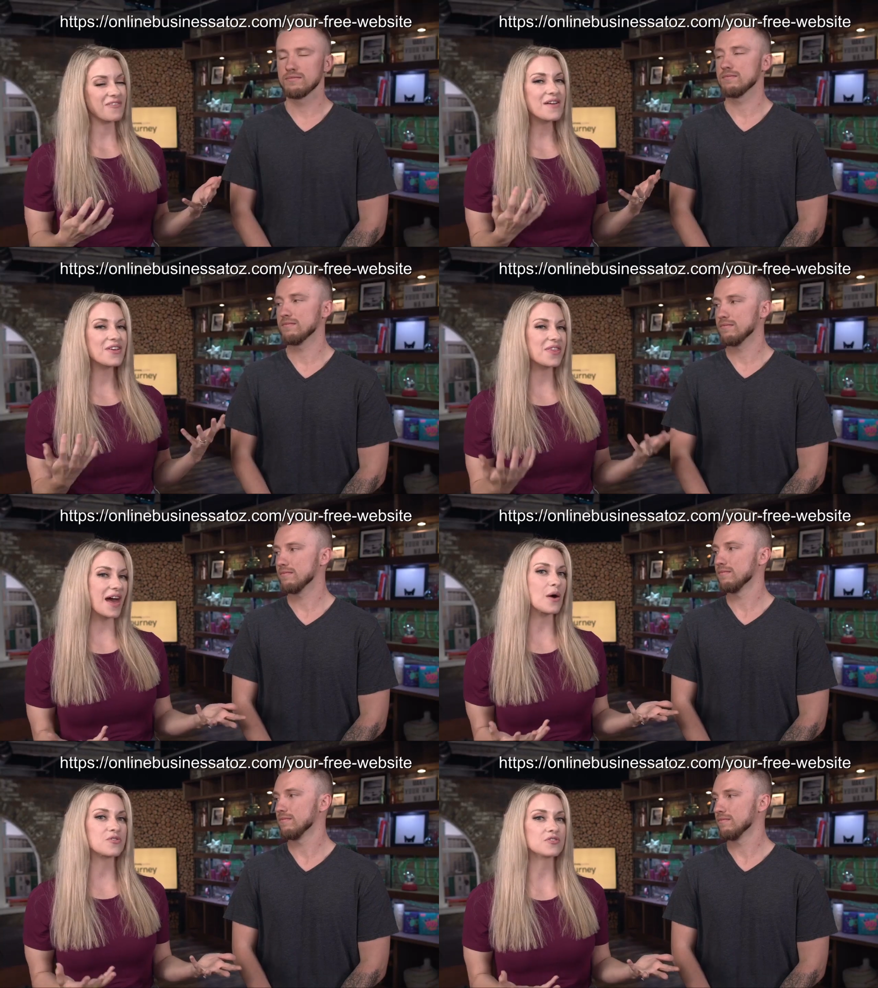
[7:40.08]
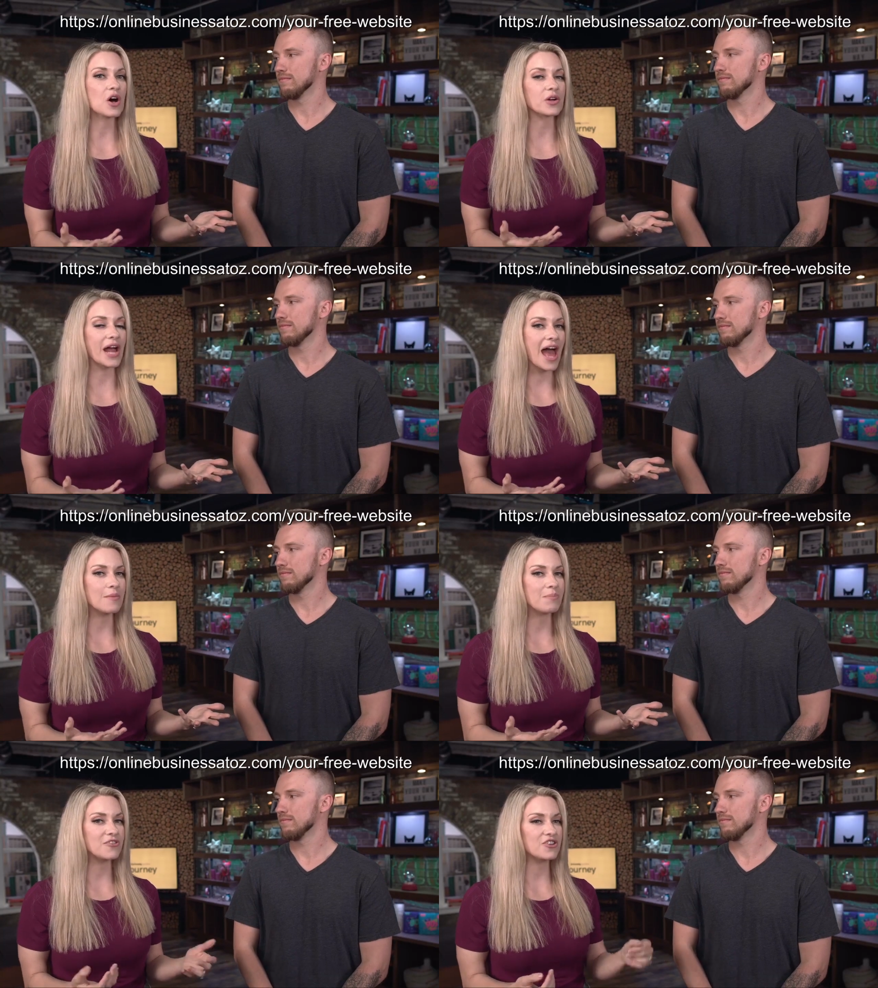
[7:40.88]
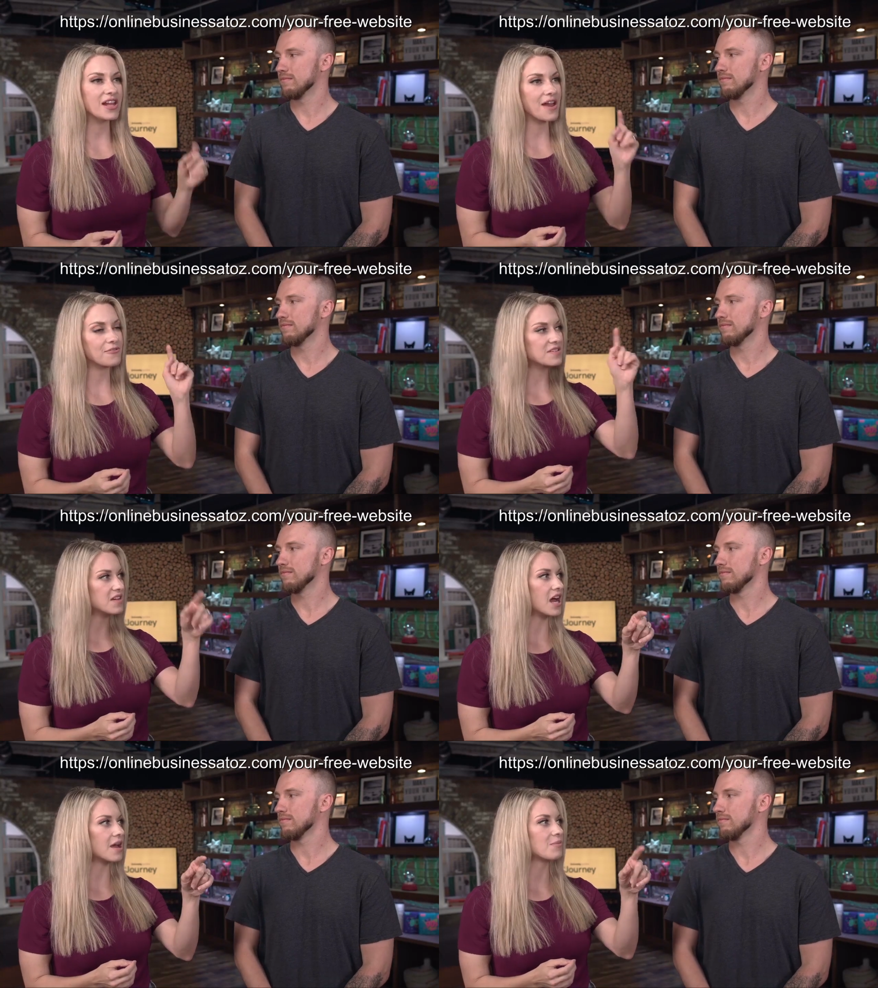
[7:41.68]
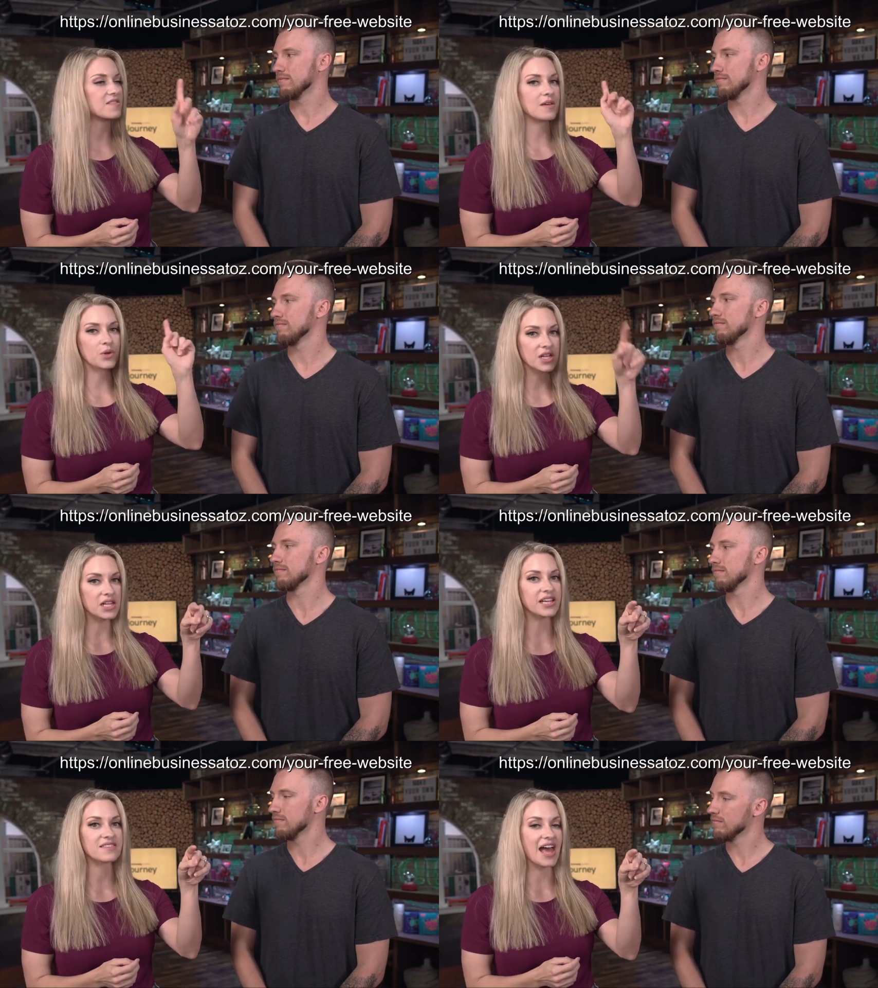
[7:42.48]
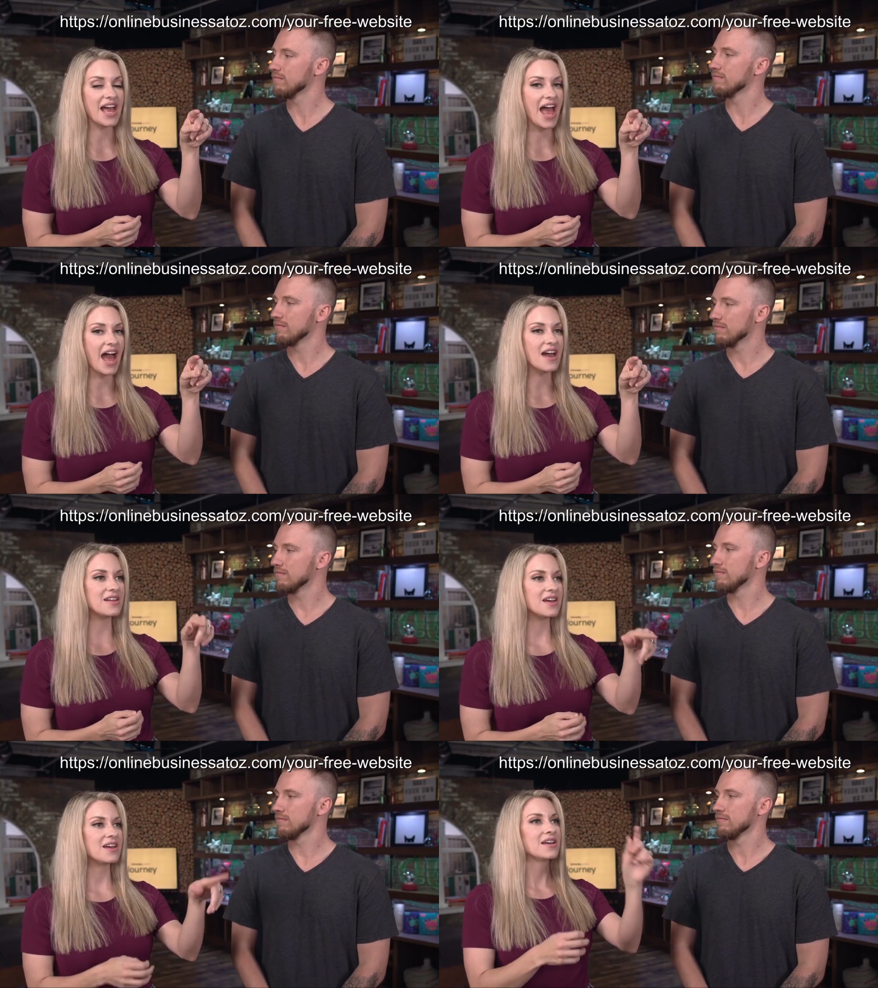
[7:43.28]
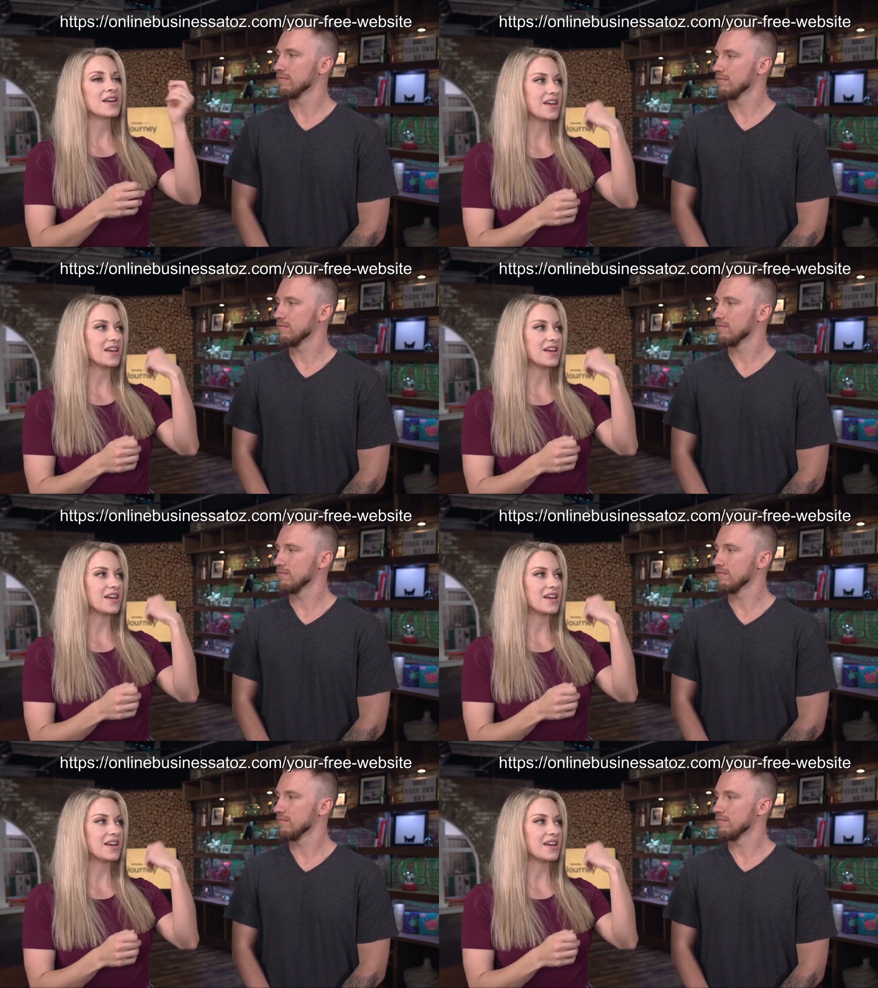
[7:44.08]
Speaker 1: I have a $1,000 ad budget, every time that someone clicks that ad, it